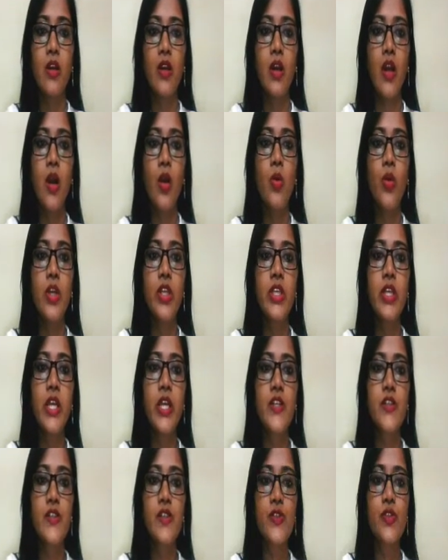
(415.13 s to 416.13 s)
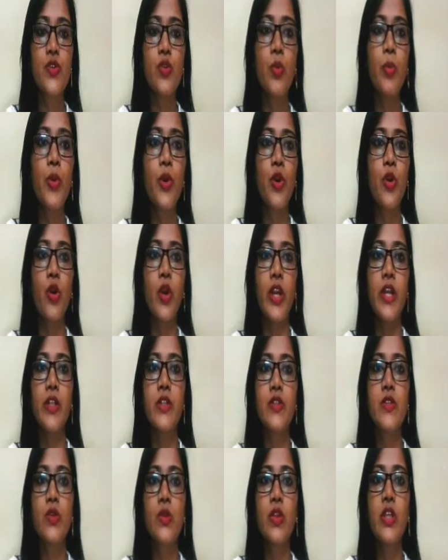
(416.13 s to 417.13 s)
how it gets supercoiled.
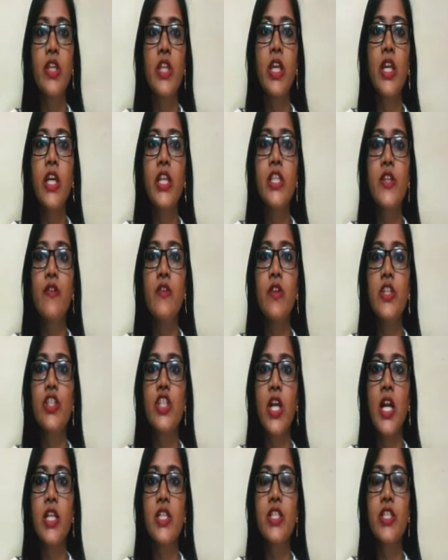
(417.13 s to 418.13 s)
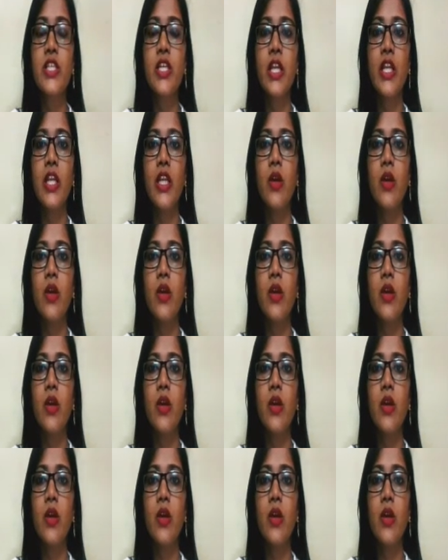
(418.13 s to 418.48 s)
So the negatively charged DNA,